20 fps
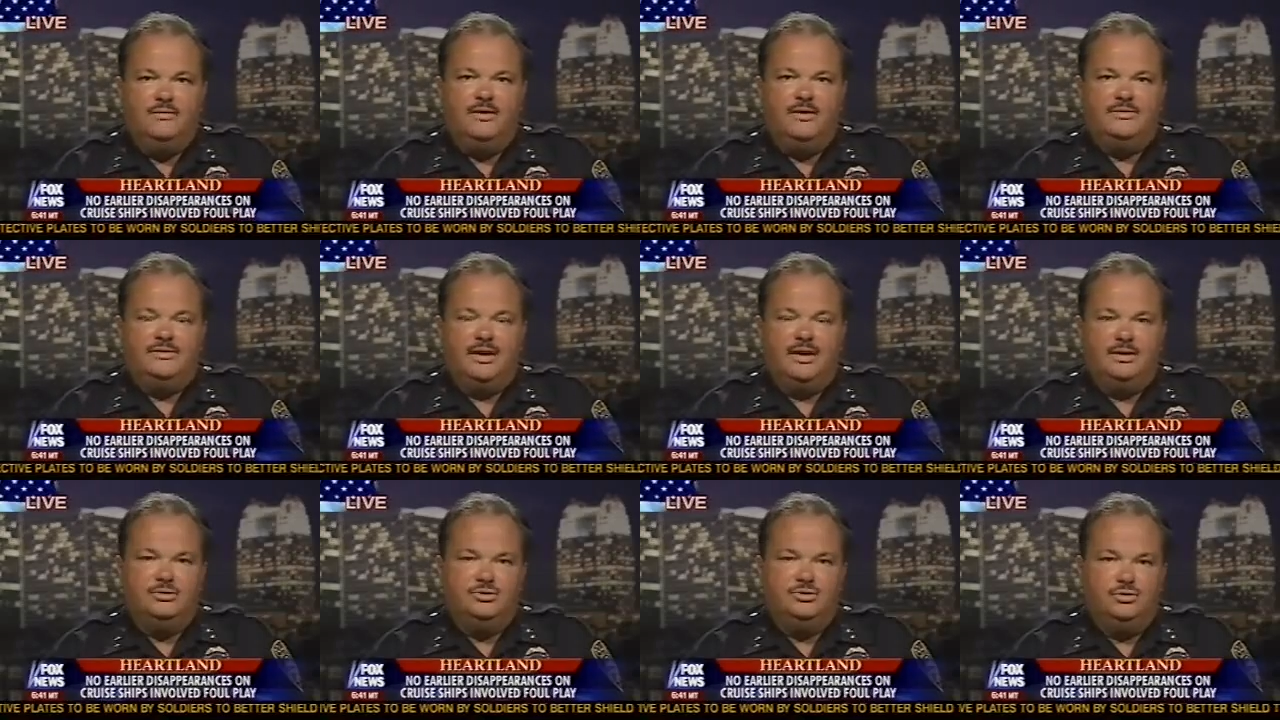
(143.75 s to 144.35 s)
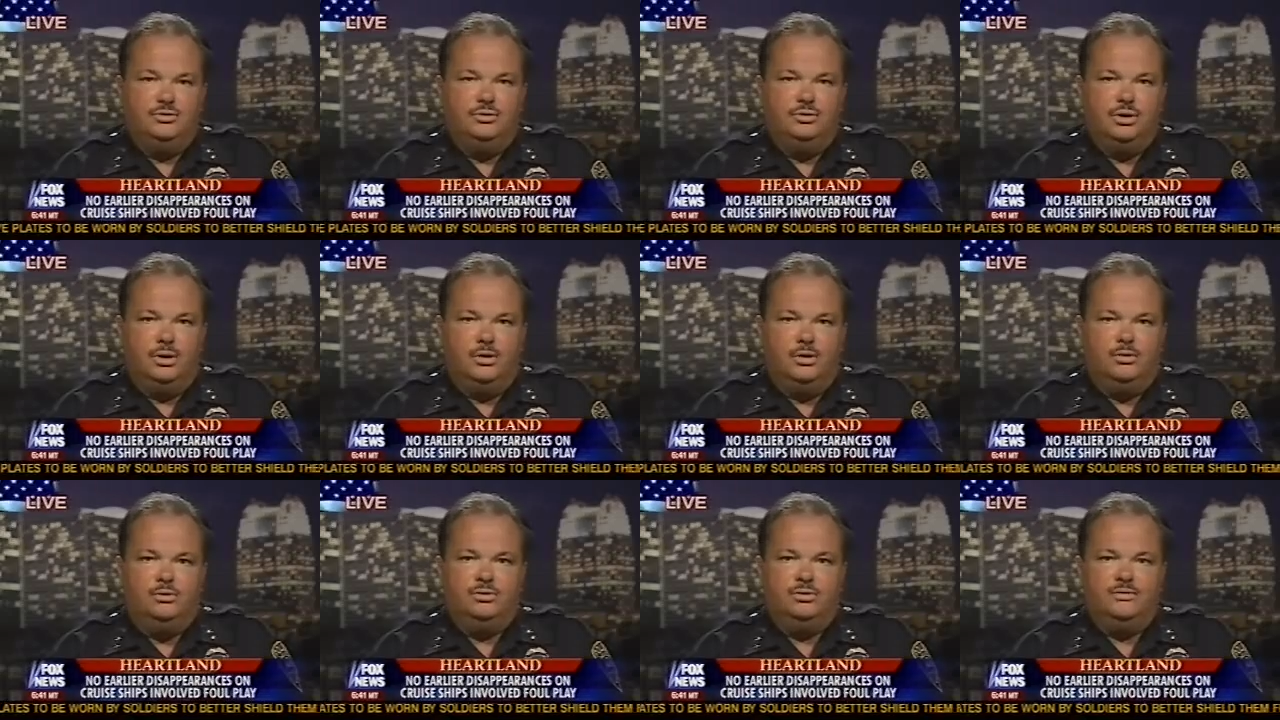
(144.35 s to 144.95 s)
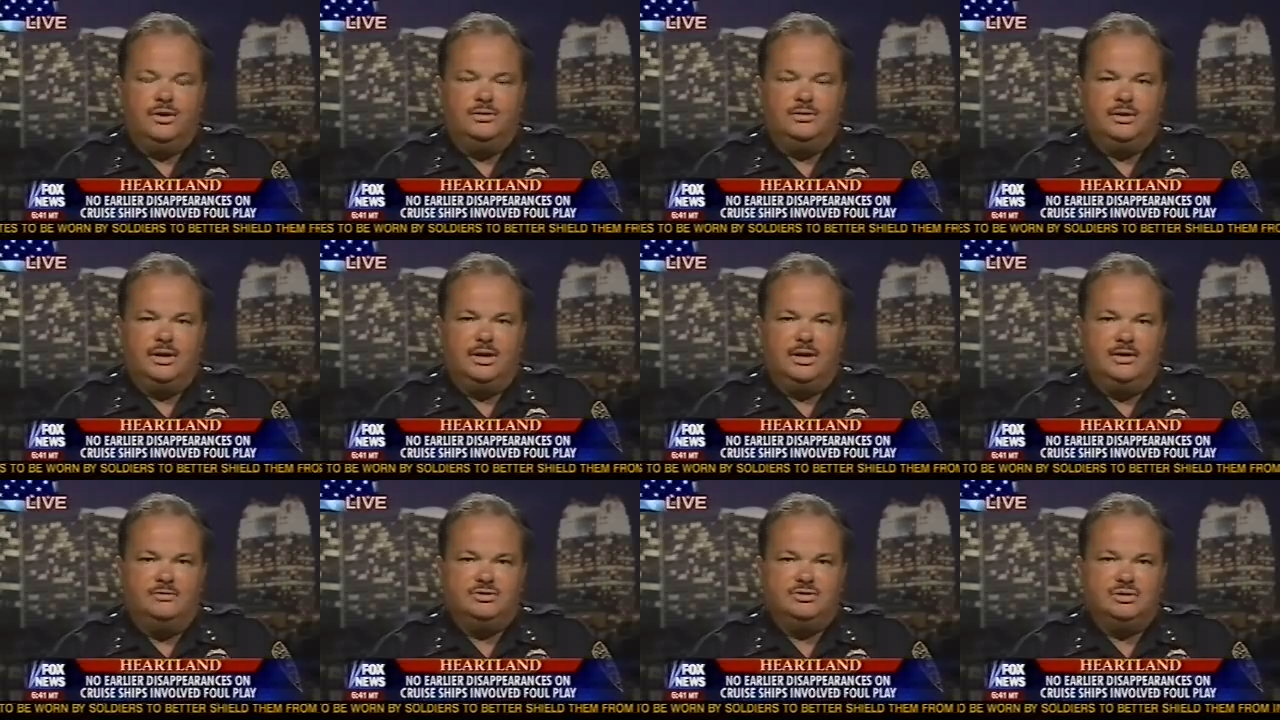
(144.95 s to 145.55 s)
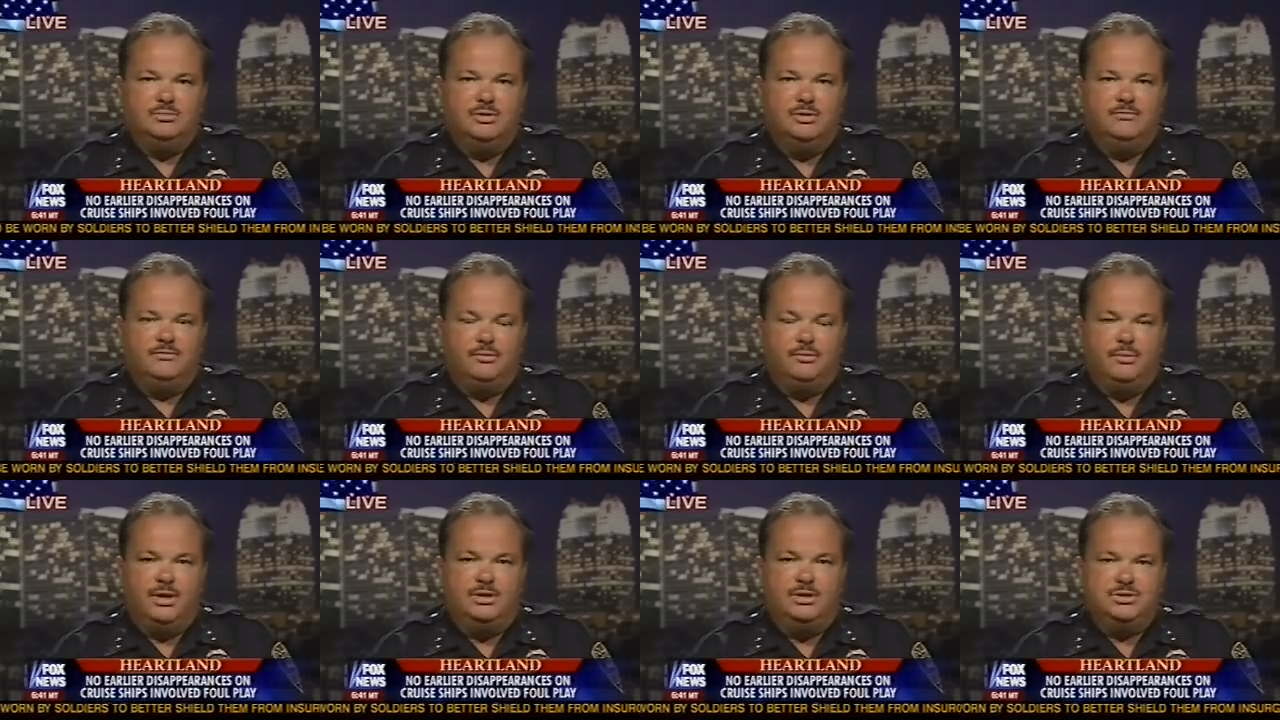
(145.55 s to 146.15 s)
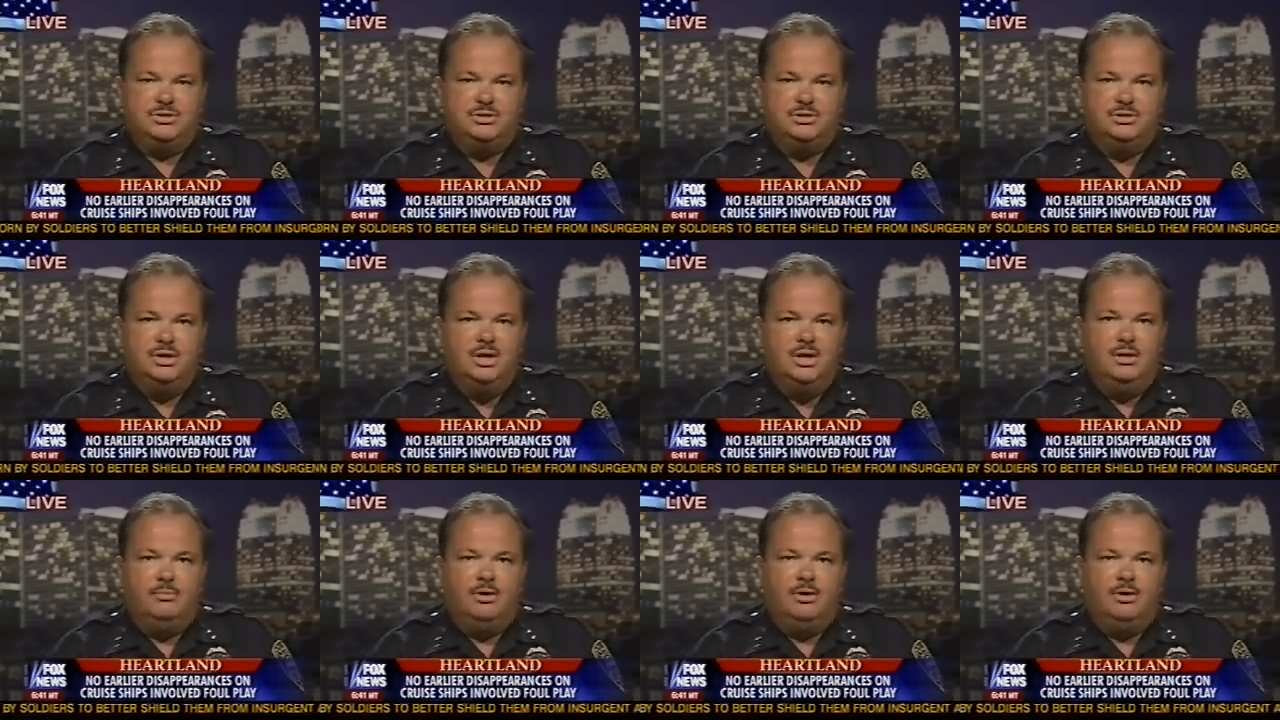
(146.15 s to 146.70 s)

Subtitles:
that they do know that they have some information,